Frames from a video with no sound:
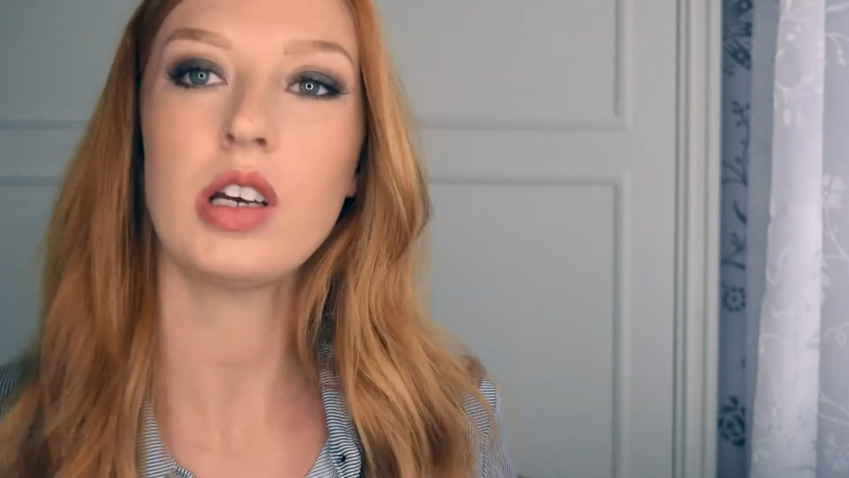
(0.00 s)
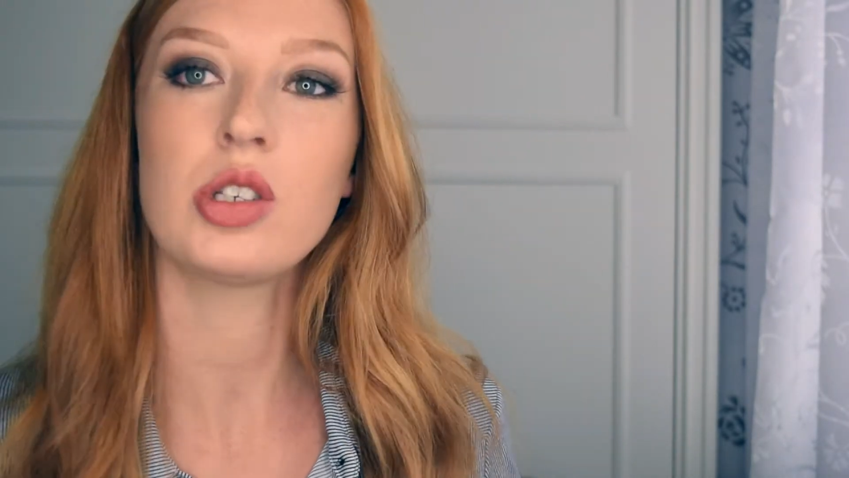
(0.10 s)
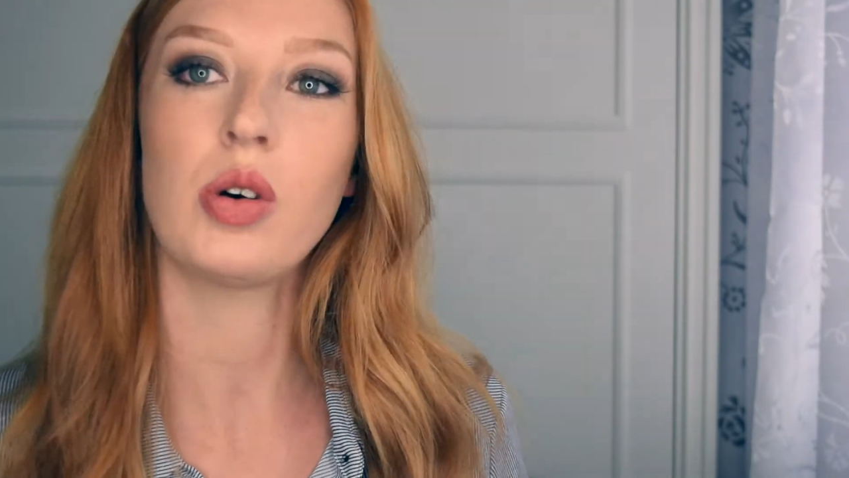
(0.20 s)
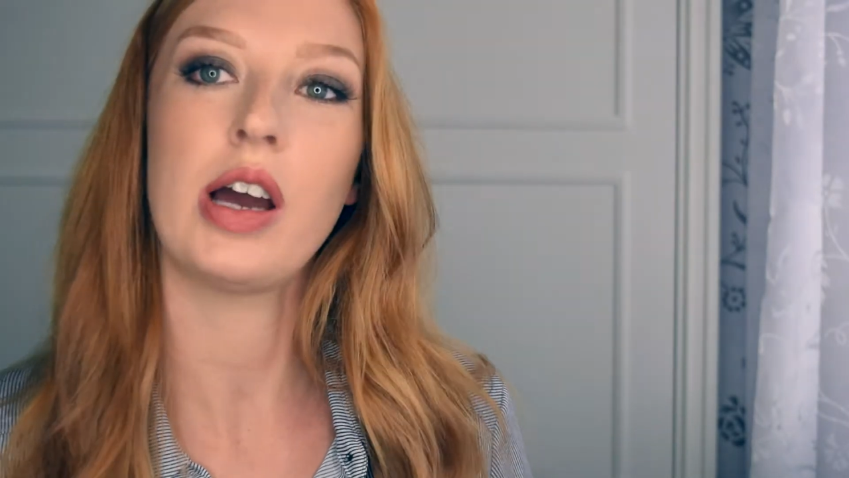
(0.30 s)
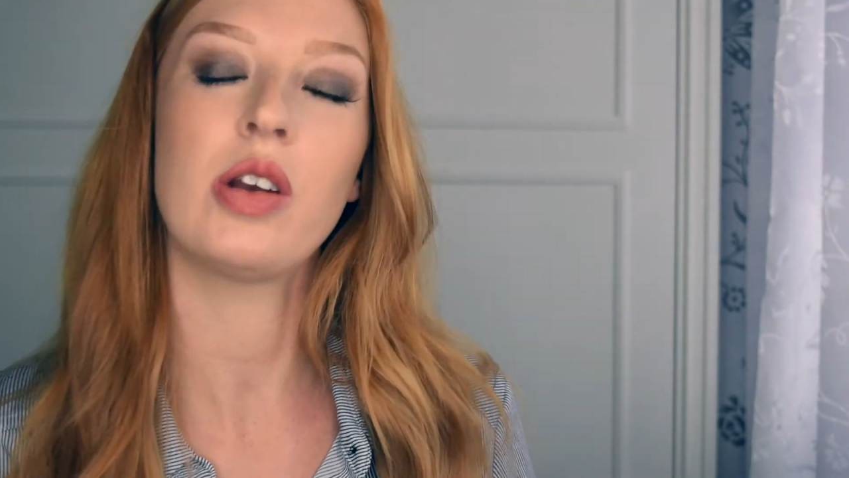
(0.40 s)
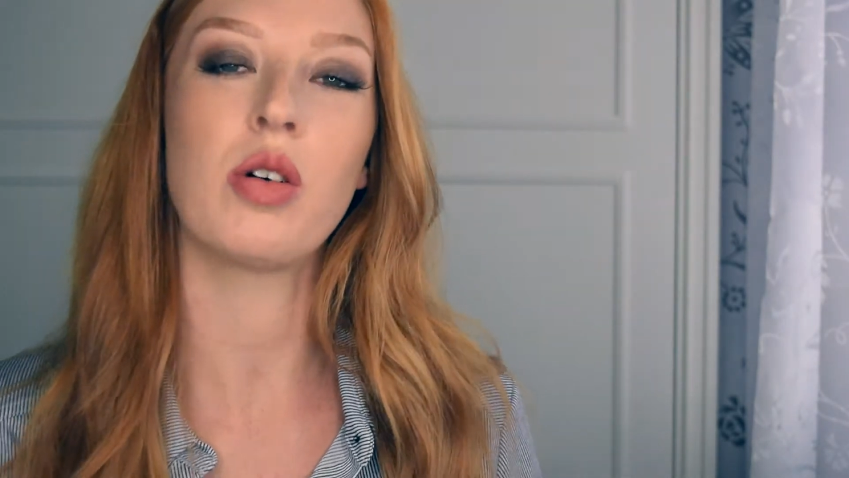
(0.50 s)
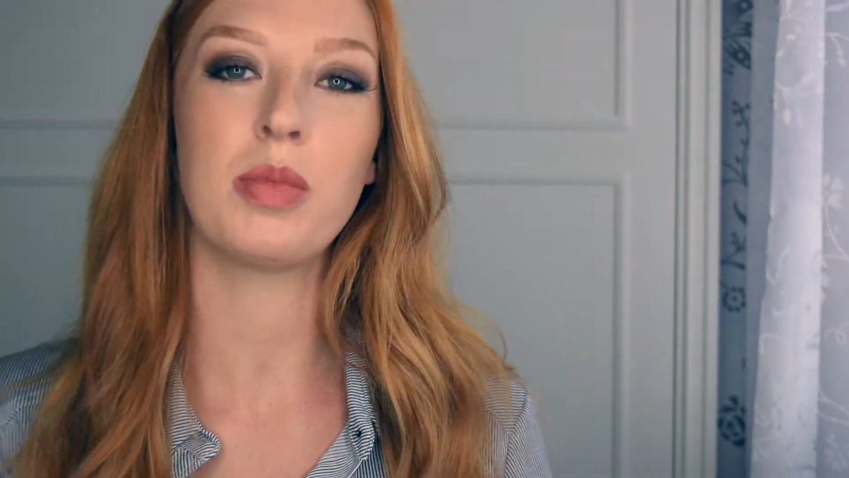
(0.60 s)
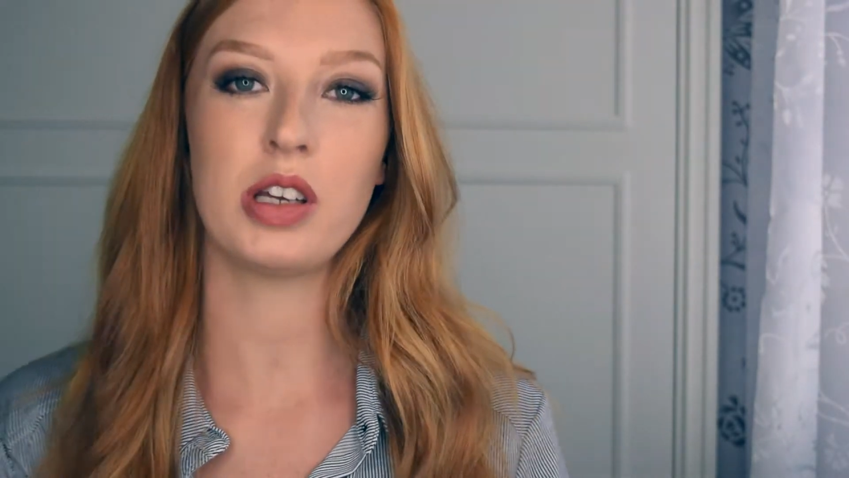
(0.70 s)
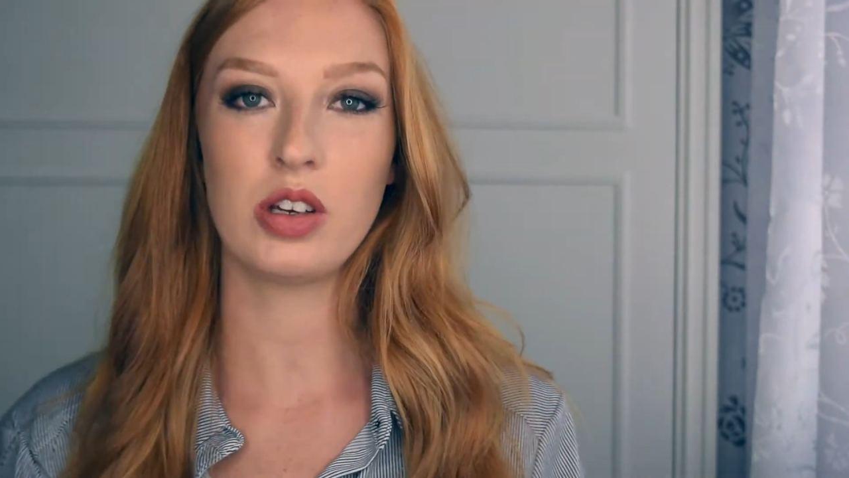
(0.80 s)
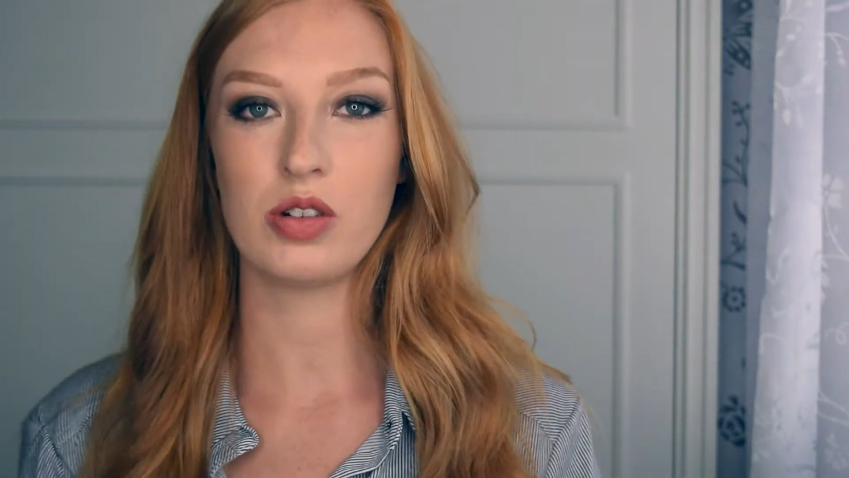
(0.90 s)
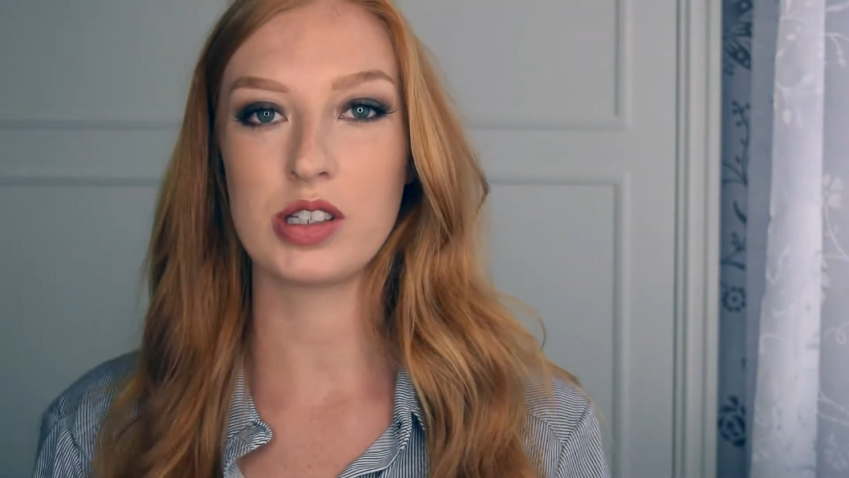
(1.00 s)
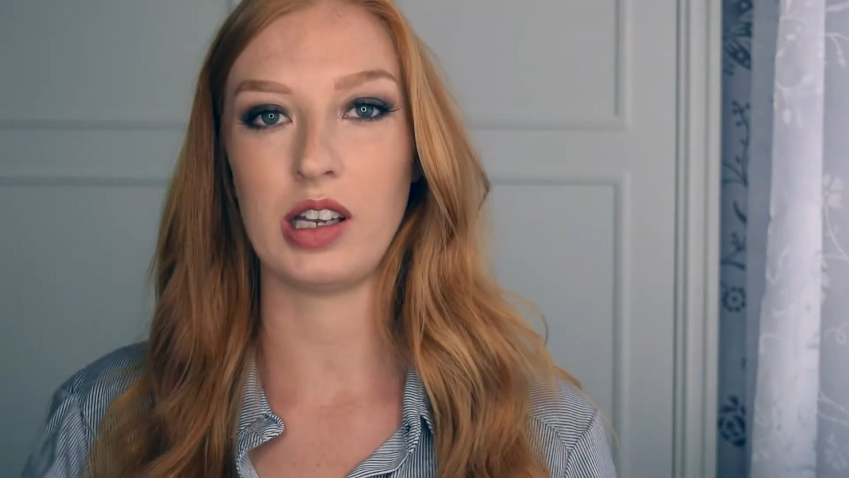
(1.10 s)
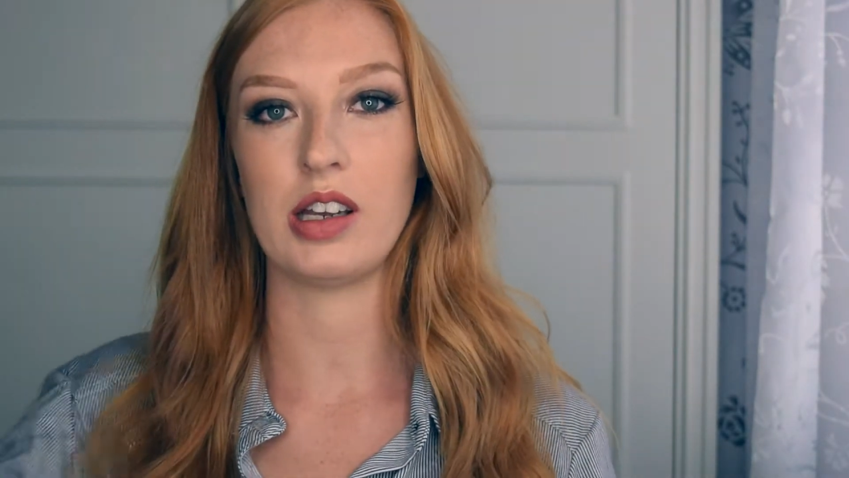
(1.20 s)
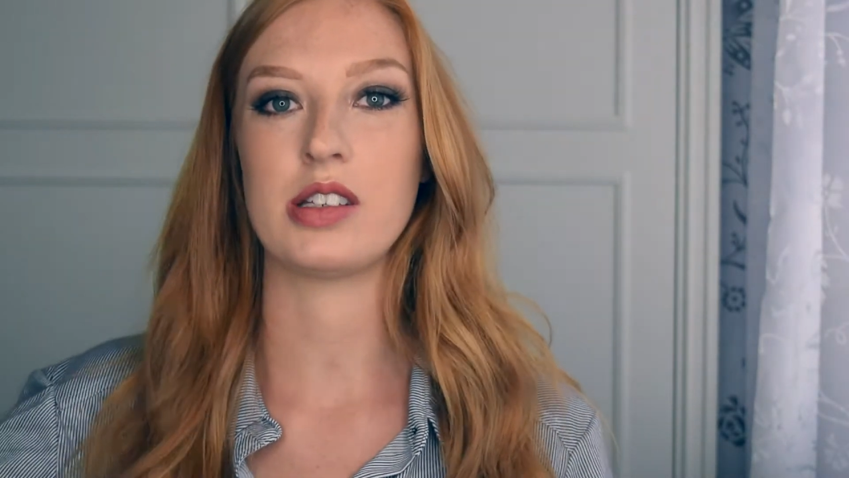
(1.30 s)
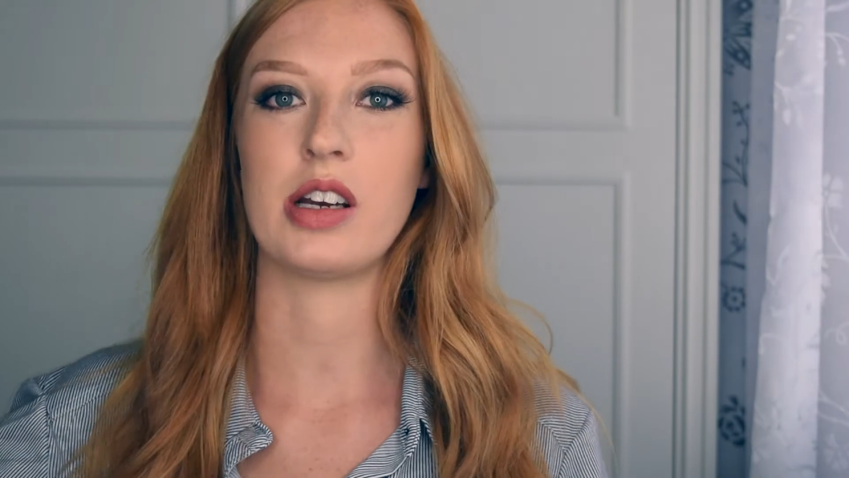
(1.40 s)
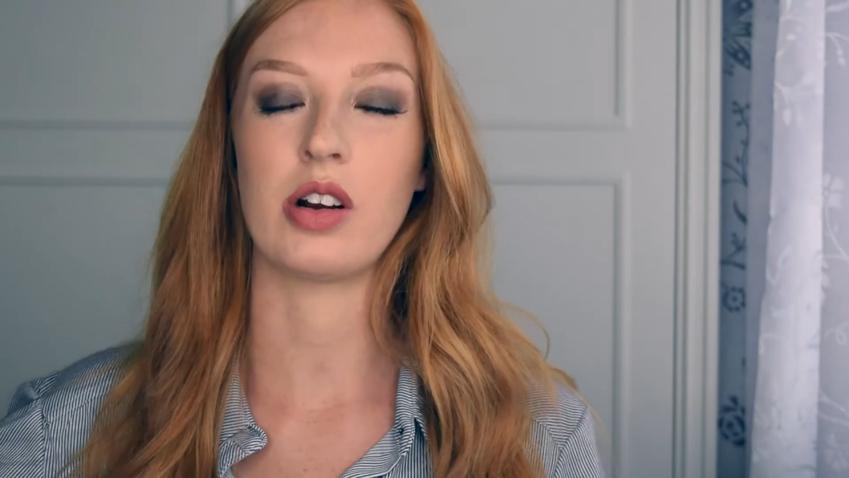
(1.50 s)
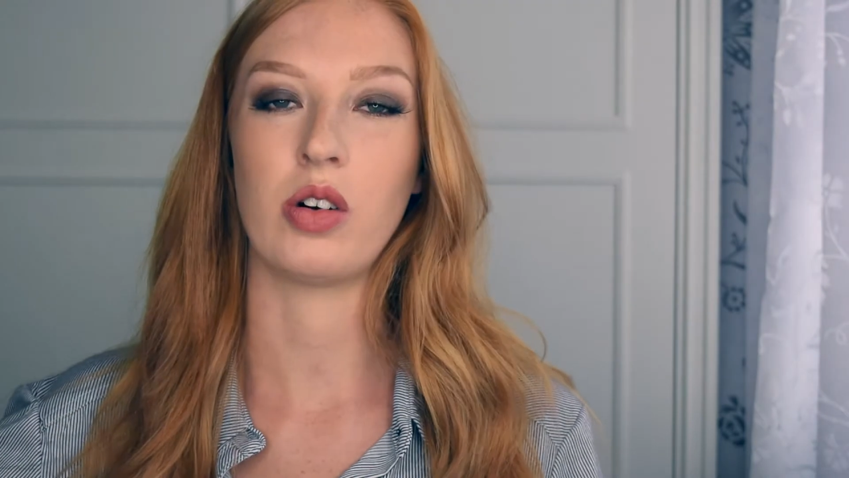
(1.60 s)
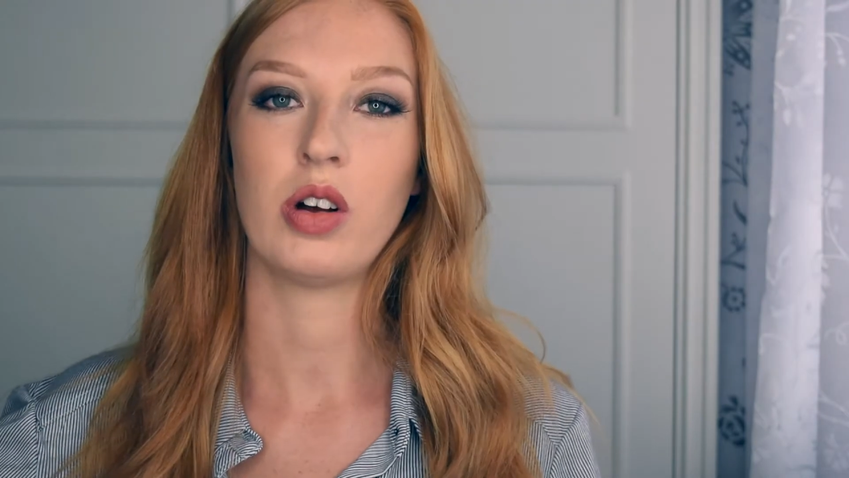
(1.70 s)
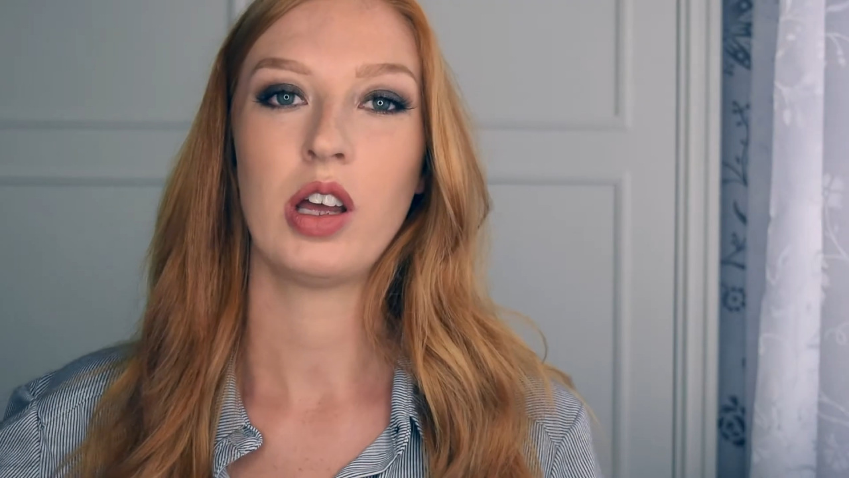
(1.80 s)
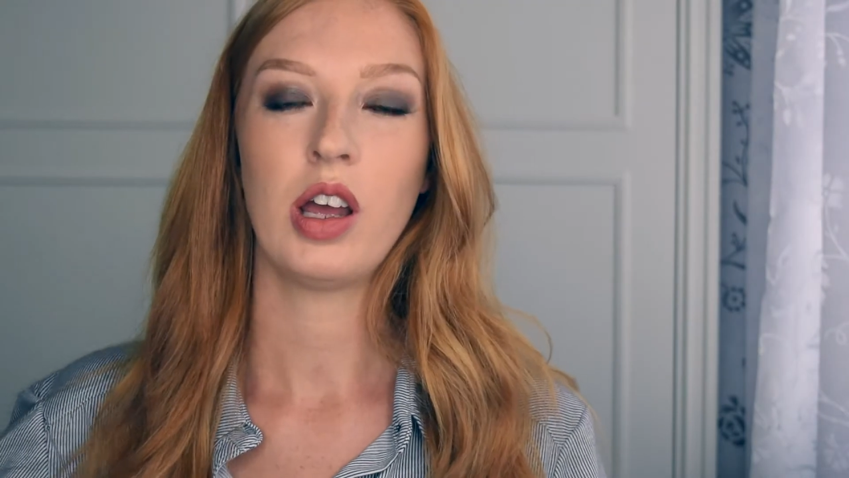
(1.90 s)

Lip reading: So I normally use a L'Oreal